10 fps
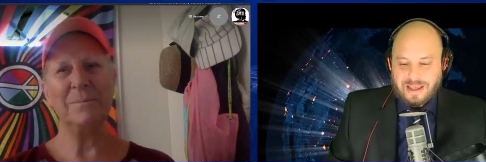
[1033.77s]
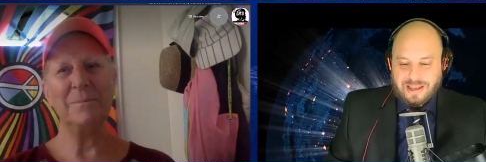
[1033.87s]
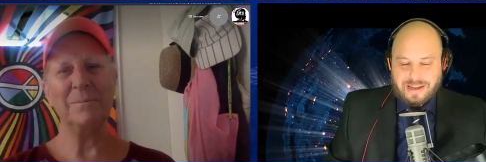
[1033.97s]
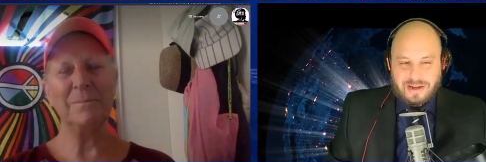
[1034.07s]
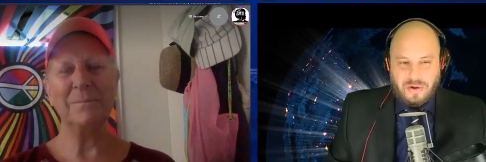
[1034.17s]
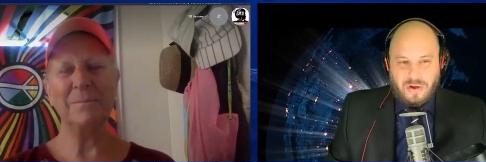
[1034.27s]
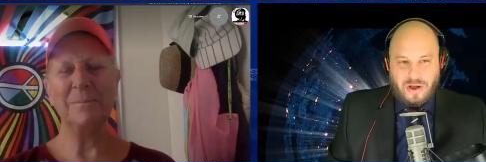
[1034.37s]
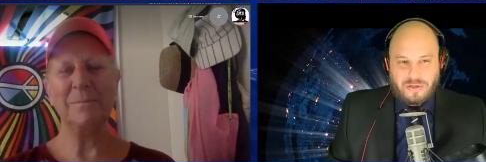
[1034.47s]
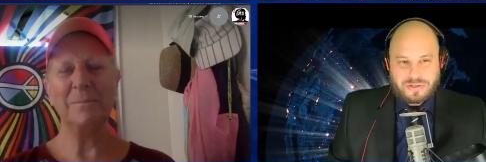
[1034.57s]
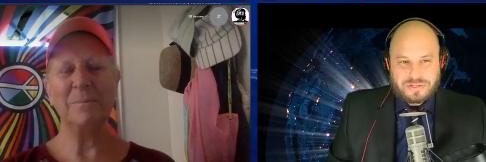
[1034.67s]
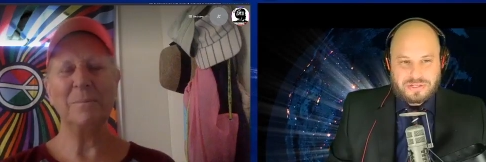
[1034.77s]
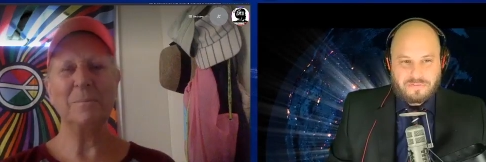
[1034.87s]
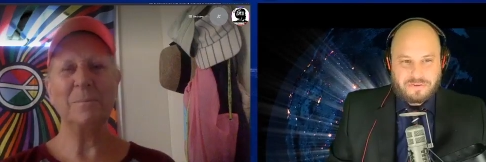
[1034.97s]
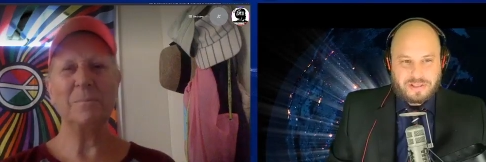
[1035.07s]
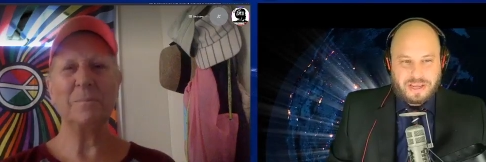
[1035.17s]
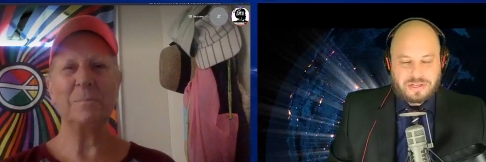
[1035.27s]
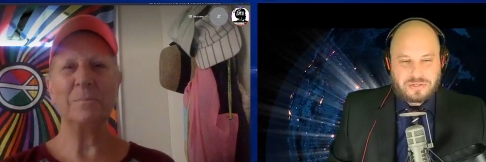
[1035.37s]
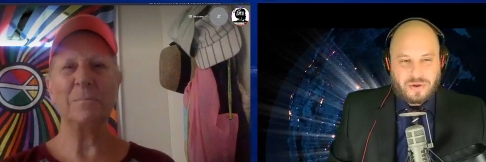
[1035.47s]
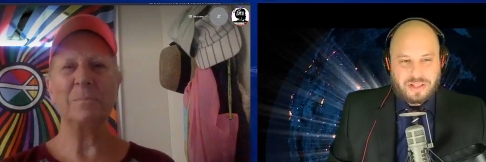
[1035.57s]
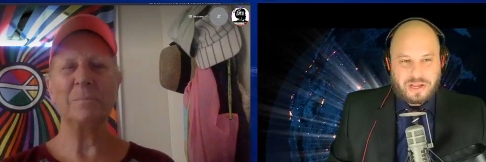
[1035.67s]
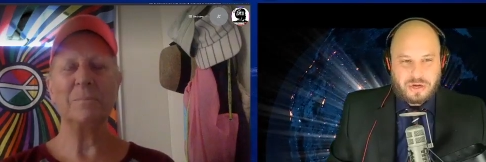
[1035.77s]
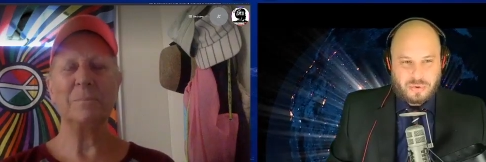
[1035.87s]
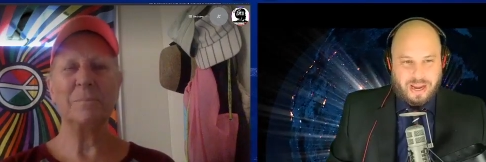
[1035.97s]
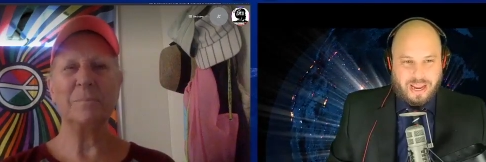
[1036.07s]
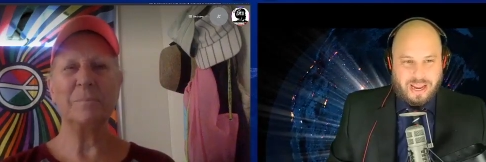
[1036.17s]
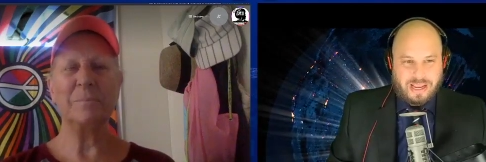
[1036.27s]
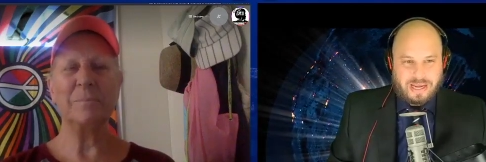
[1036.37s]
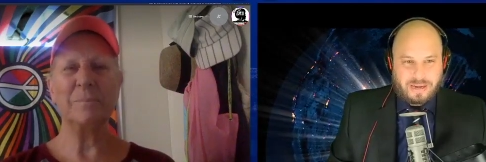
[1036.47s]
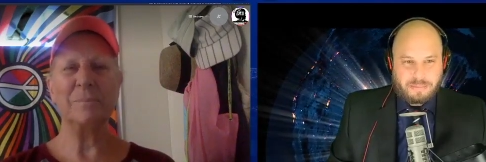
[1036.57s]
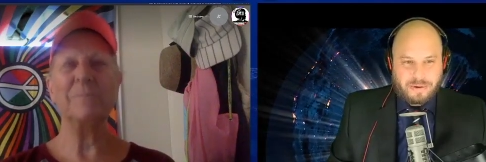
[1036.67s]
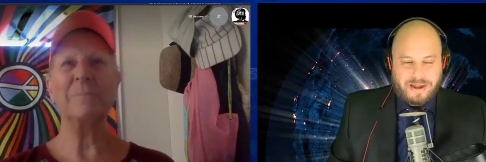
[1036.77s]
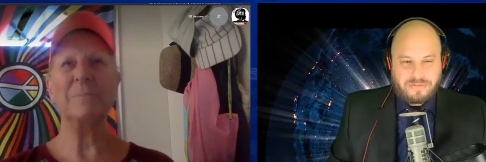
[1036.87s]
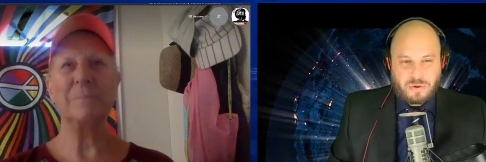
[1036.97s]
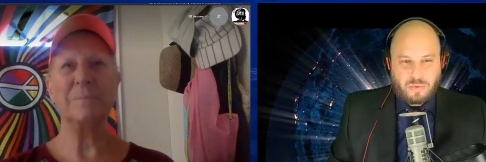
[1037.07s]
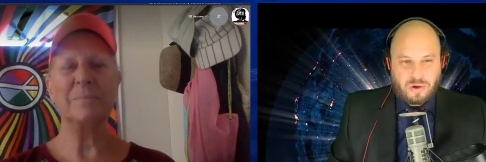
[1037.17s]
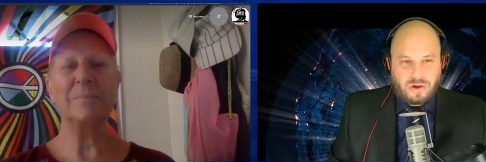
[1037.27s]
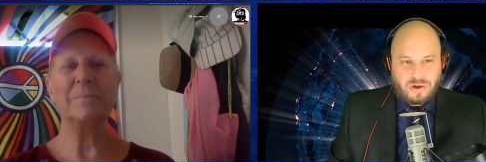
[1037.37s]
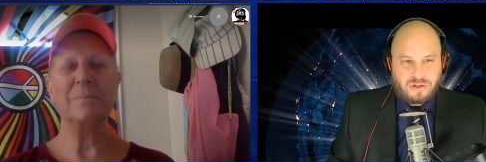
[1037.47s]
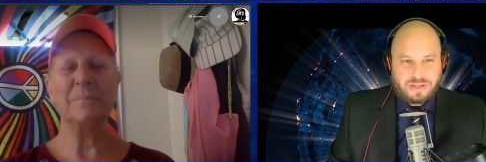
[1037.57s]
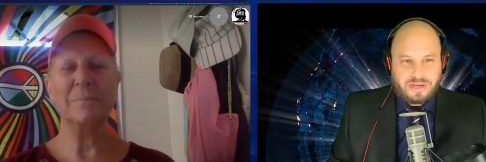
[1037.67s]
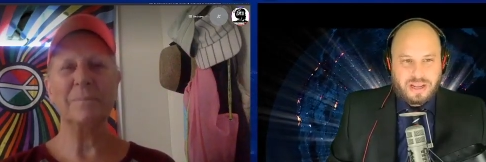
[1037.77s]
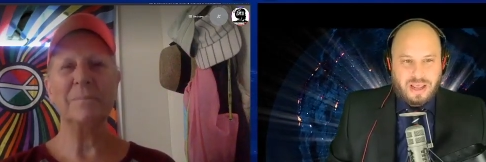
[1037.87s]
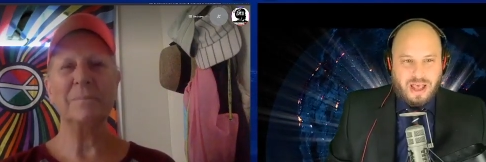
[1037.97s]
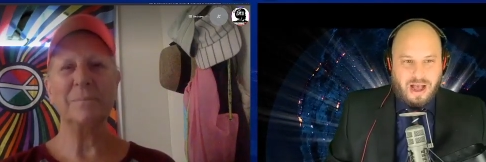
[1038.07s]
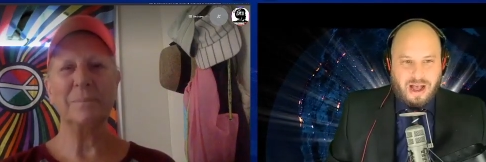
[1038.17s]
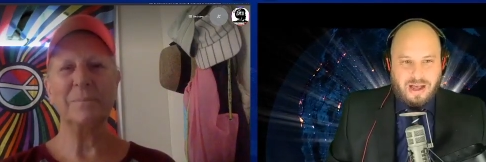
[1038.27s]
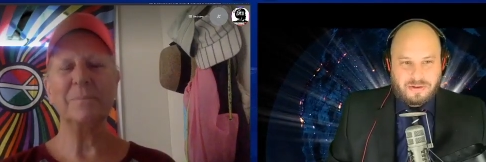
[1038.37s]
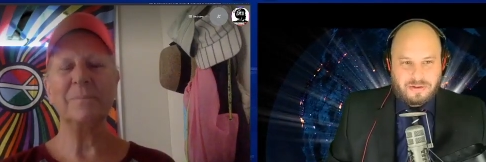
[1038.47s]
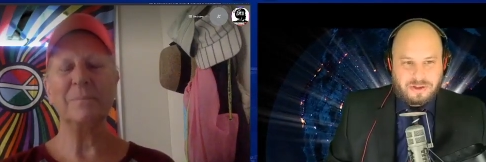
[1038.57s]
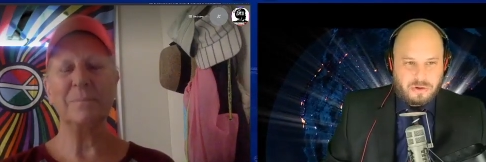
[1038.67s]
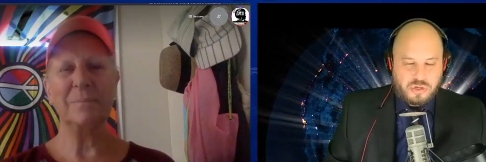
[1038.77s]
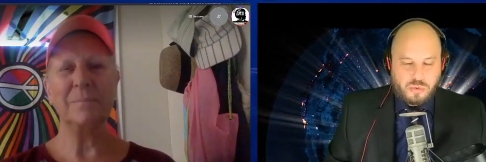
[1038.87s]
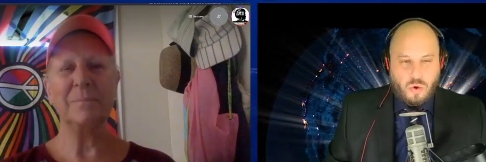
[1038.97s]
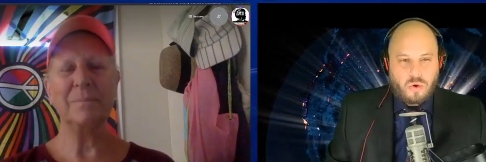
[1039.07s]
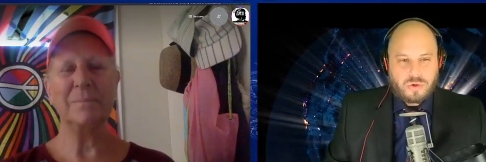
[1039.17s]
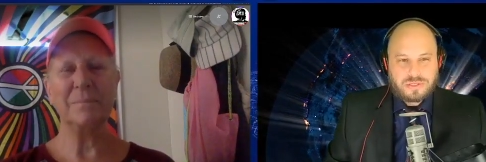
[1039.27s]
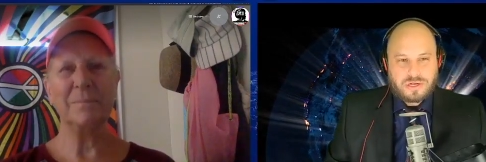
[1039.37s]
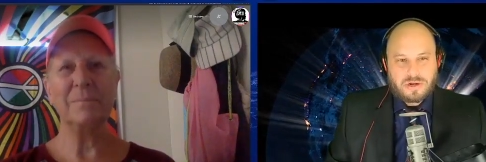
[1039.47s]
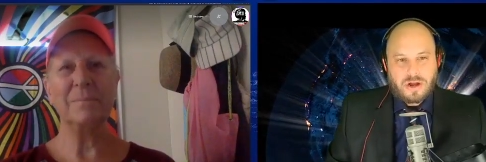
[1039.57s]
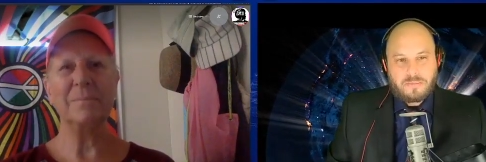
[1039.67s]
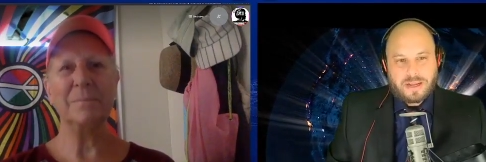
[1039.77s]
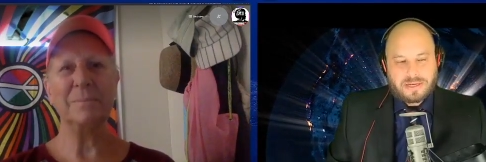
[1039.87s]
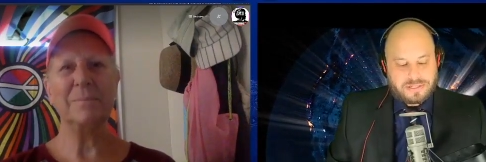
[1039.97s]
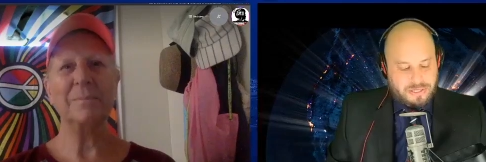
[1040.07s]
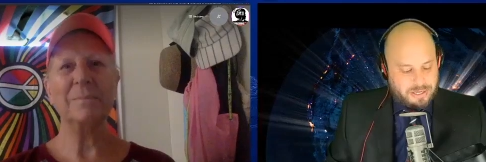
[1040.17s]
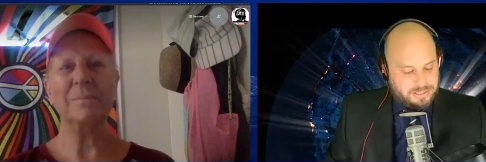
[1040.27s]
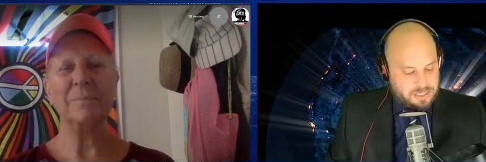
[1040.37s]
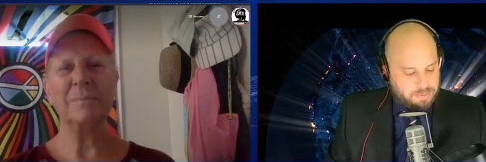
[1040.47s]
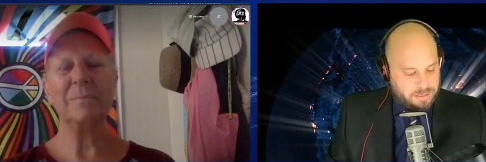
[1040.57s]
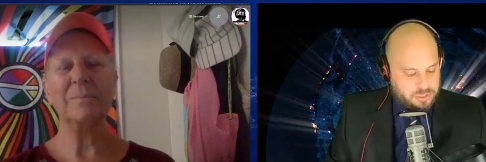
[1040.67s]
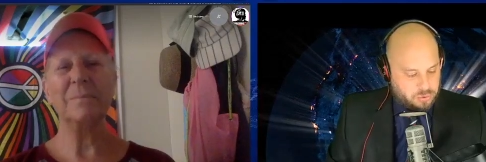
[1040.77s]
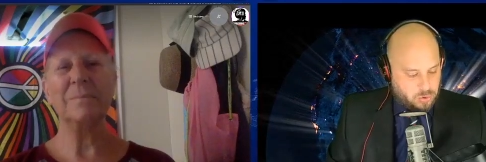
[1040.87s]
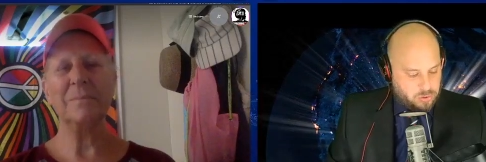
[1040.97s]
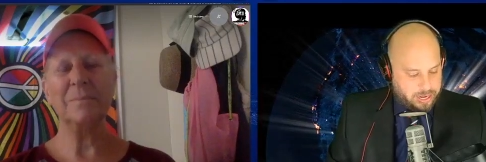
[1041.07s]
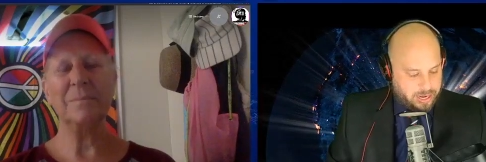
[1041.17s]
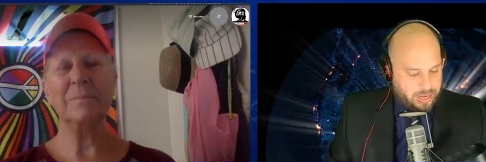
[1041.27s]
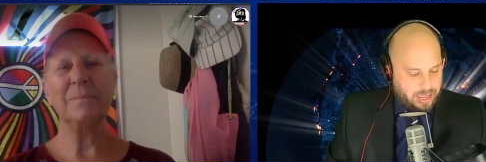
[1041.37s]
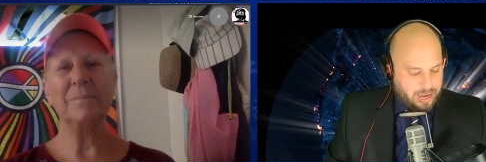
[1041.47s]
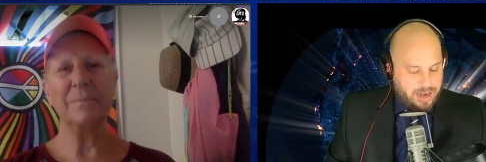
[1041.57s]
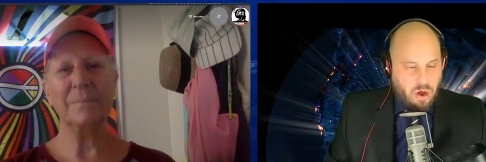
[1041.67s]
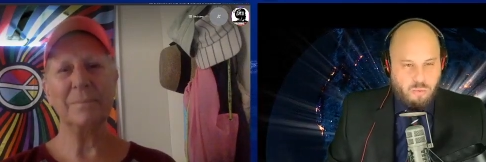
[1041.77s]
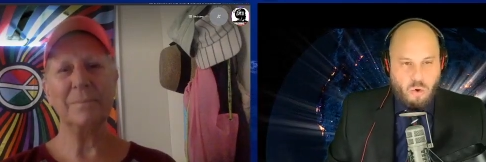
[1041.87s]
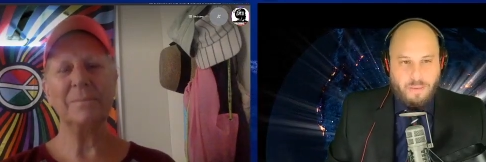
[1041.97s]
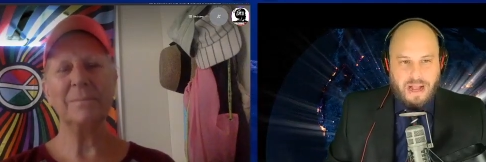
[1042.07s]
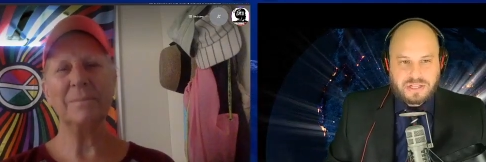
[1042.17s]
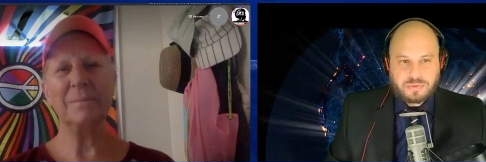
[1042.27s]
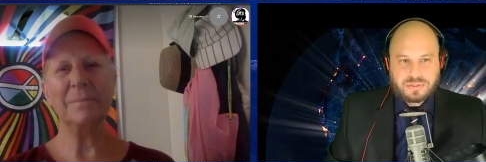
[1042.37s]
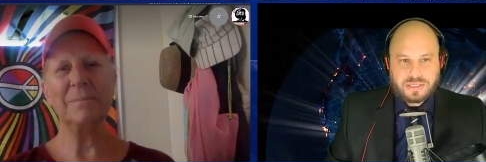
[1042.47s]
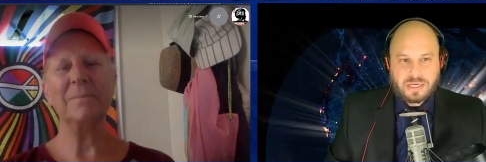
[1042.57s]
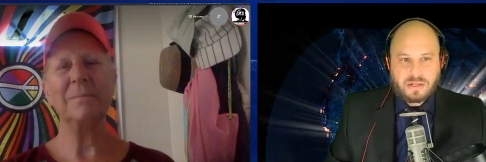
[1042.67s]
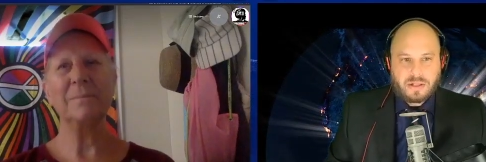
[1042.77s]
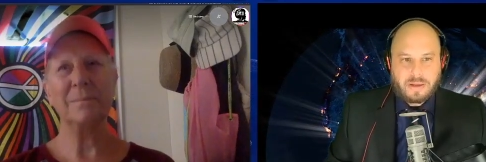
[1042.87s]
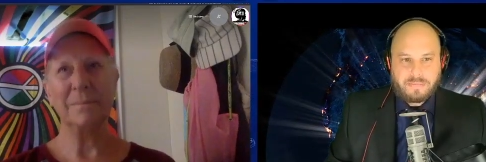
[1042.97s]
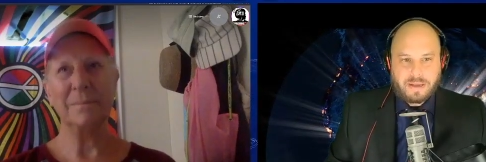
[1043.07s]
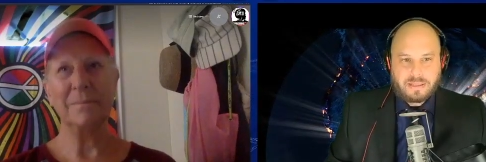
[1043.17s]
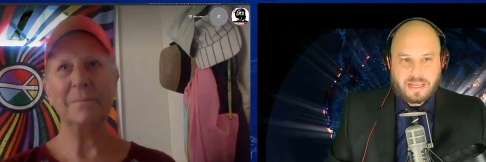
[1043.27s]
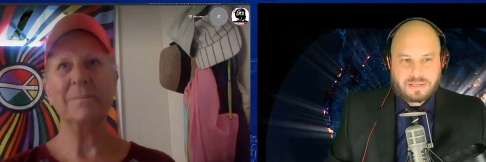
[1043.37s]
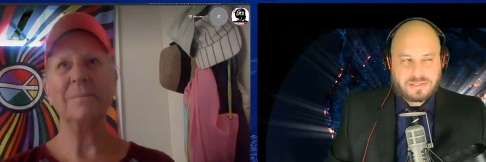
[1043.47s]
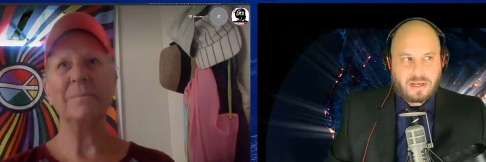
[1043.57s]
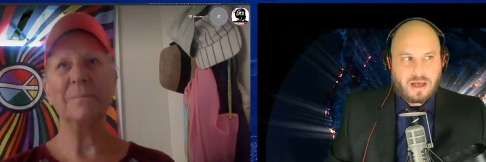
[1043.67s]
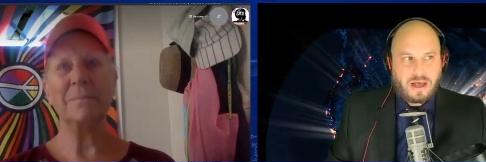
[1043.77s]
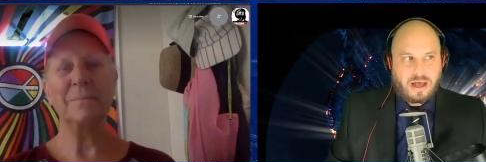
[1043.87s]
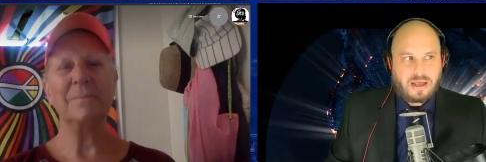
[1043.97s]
Speaker 1: you know all those different like Soylent Green and Brave New World and uh, you know drones are now being discussed as patrolling and how robots will deal and be less uh,